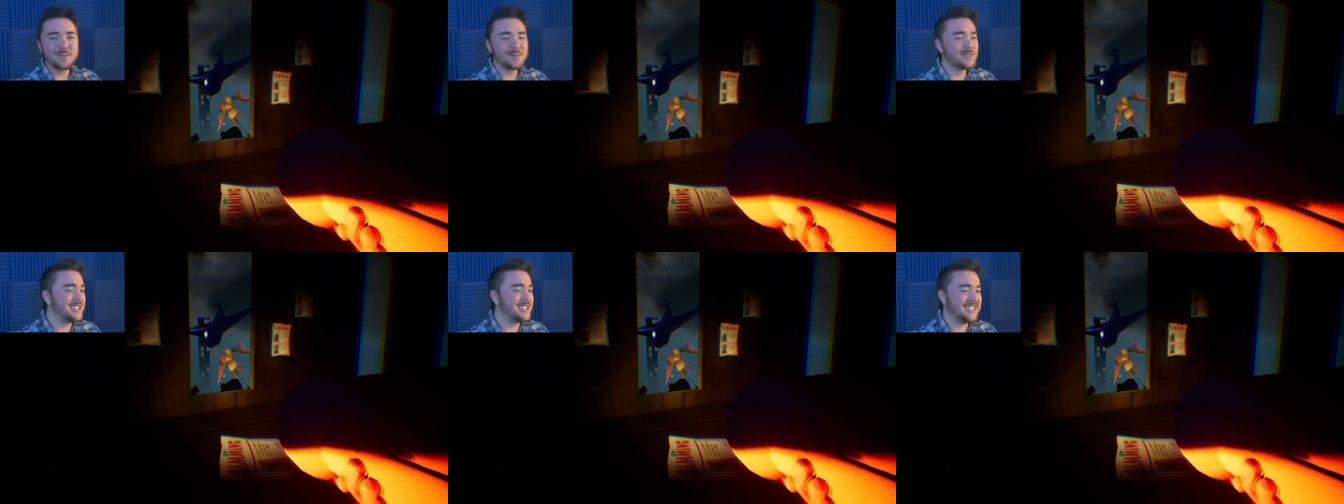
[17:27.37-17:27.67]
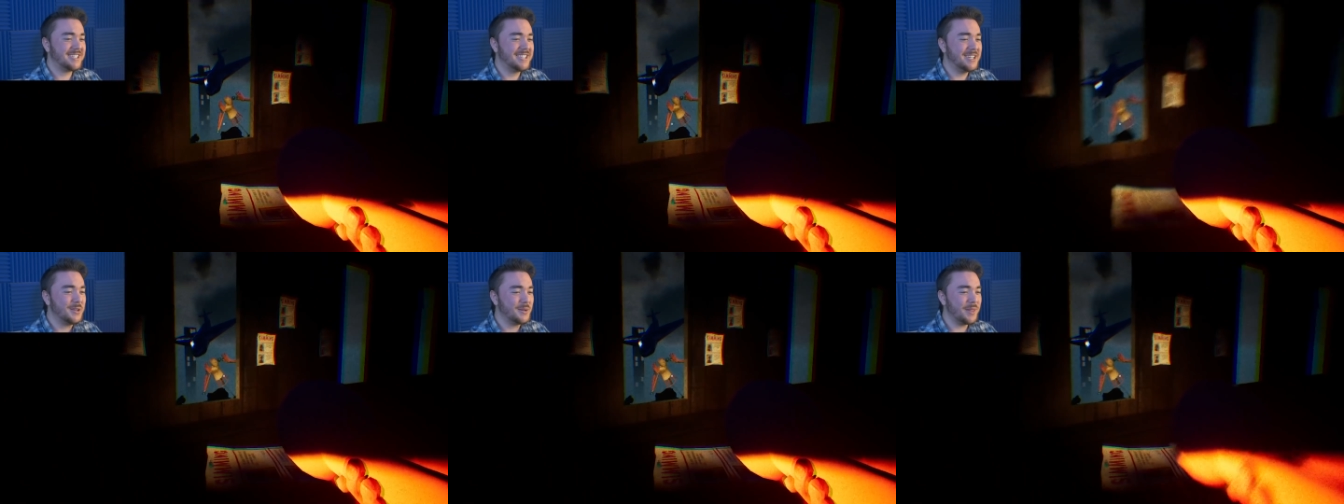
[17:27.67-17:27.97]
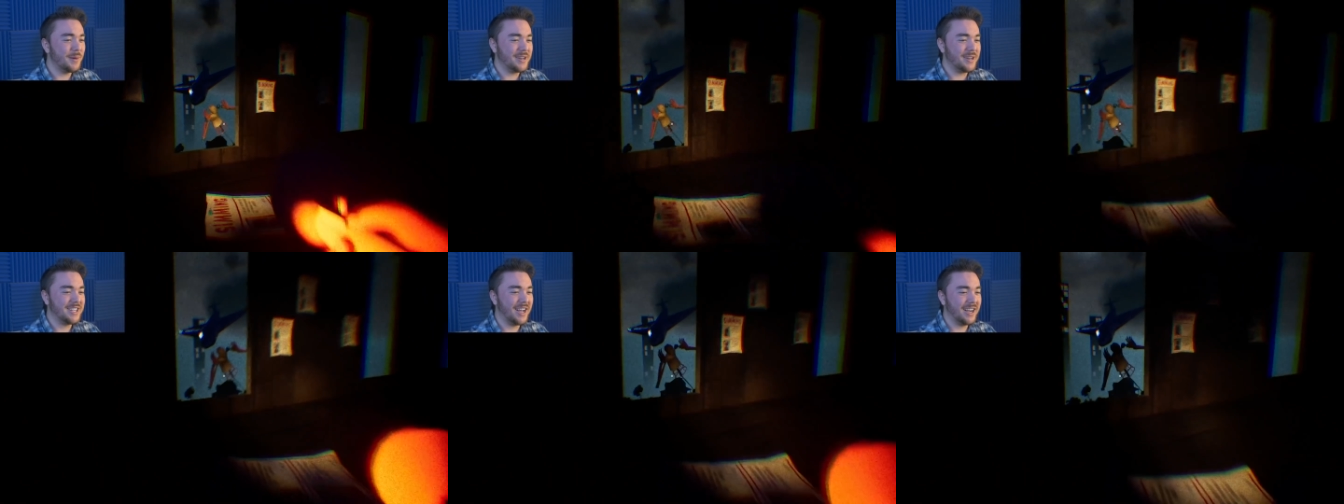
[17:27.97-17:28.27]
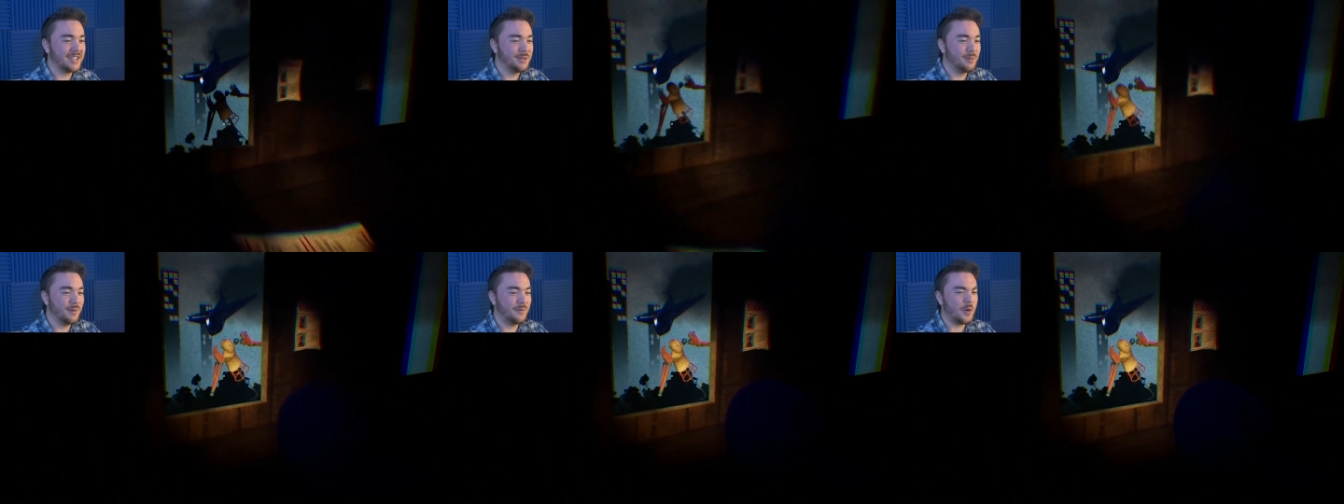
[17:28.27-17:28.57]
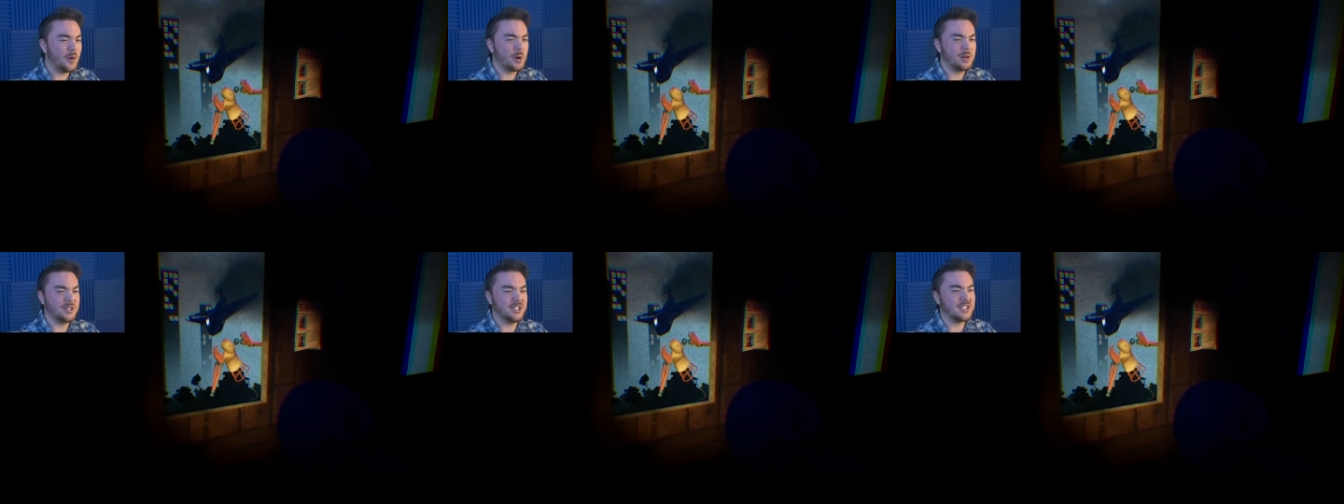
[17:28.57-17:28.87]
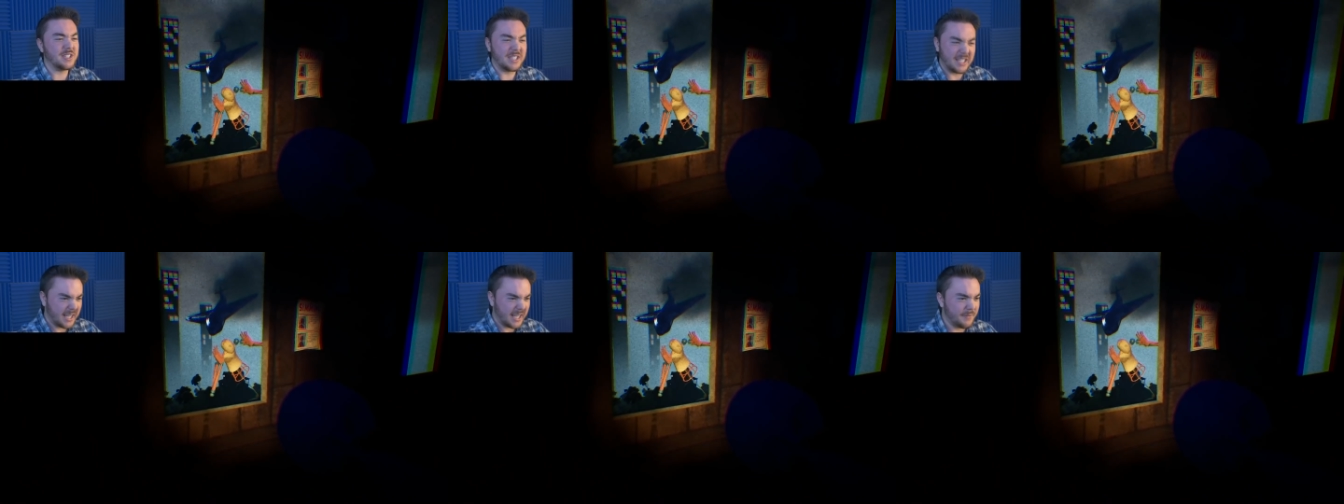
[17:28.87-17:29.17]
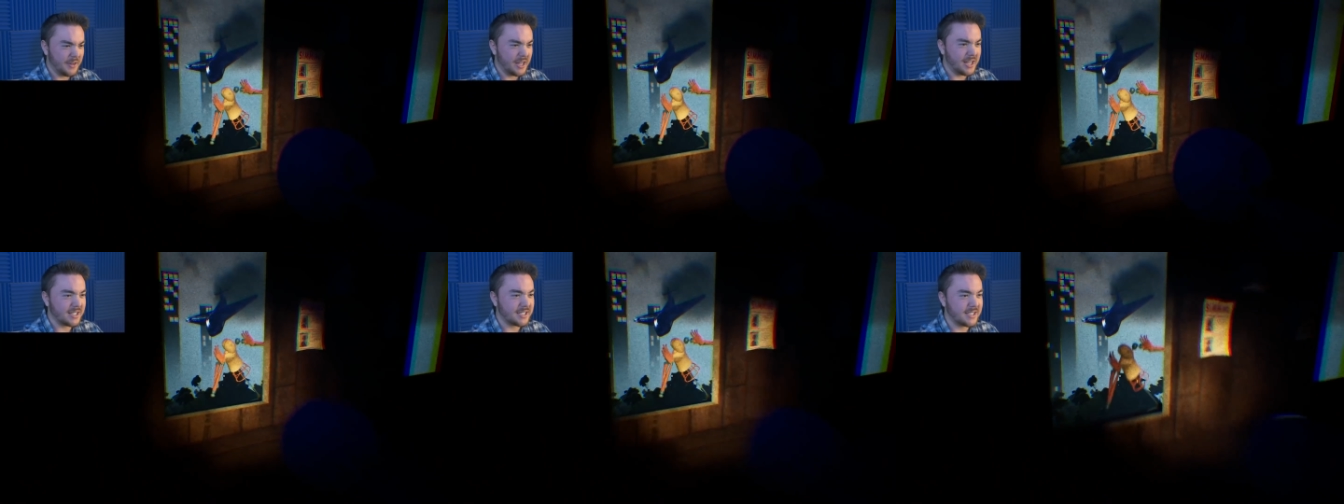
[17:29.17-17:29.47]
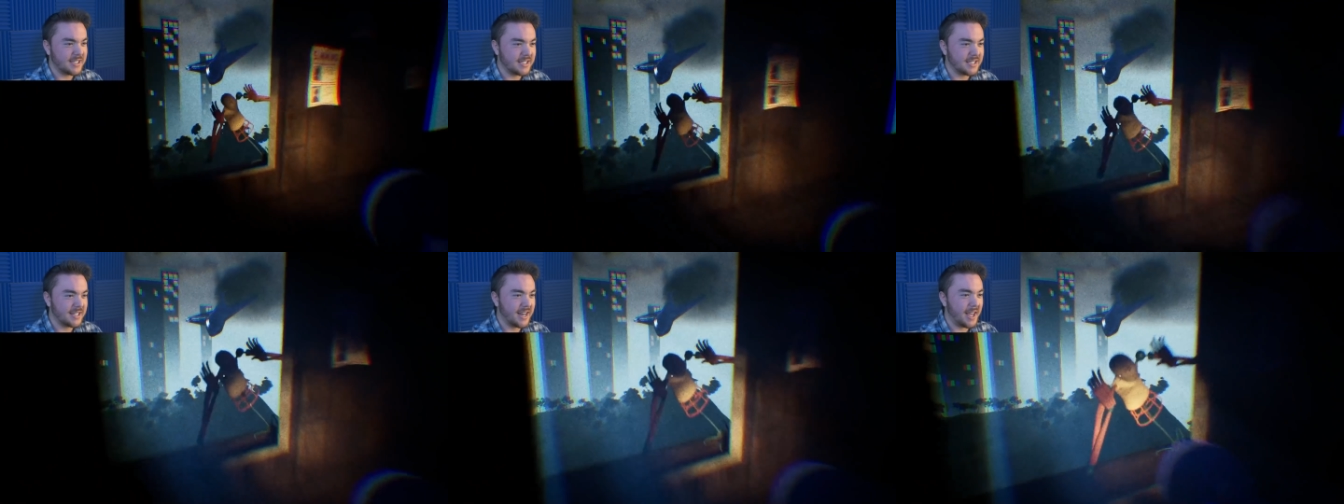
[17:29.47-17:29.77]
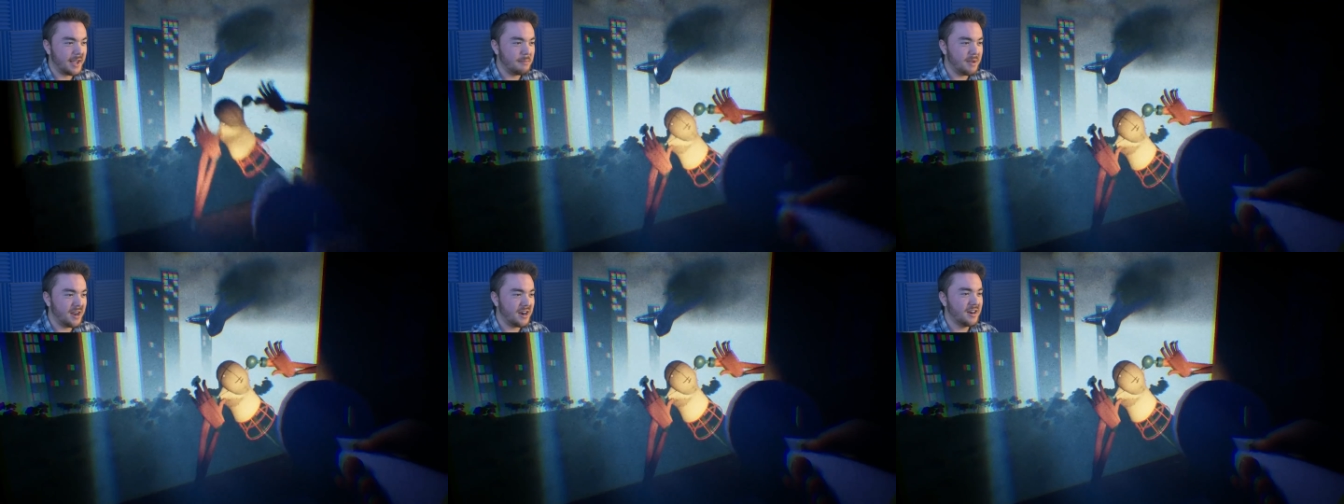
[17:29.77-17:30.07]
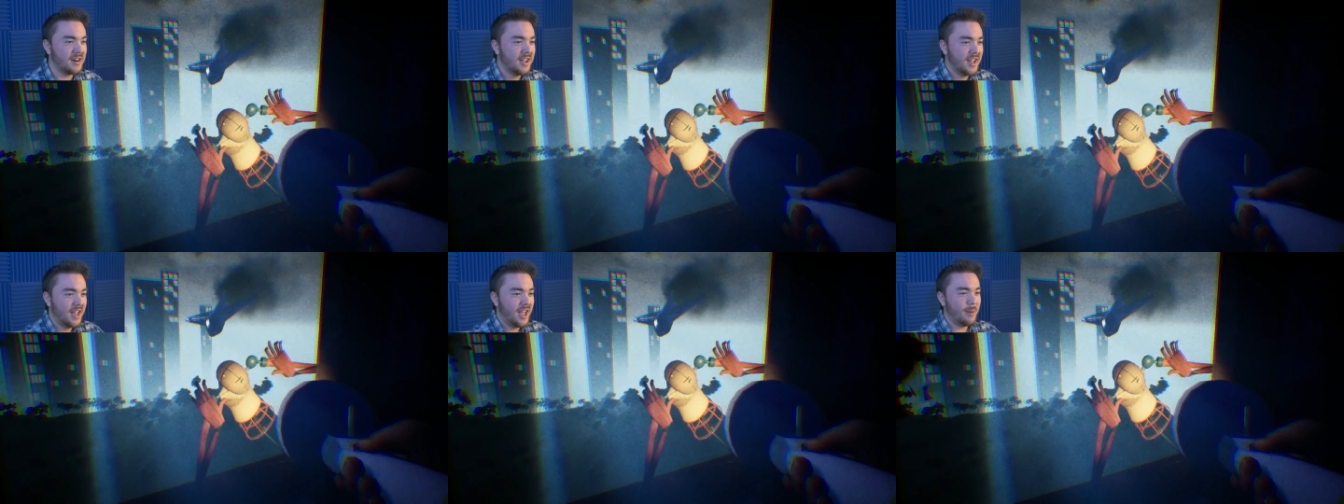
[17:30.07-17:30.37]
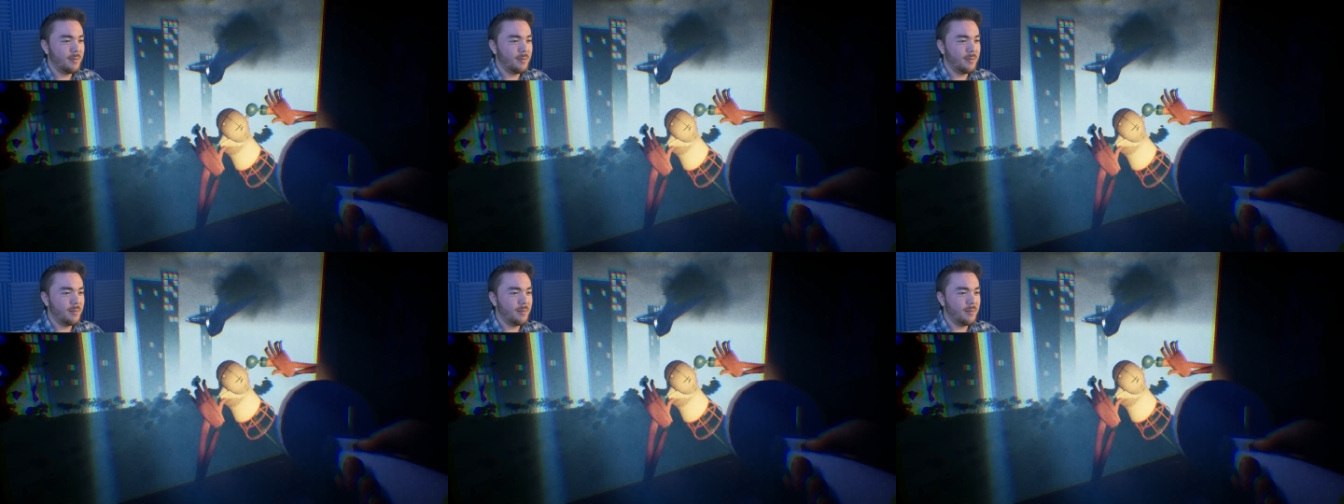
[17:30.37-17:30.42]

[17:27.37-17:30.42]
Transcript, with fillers: Was this the dude that we talked to before? He's just giving us this nightmare.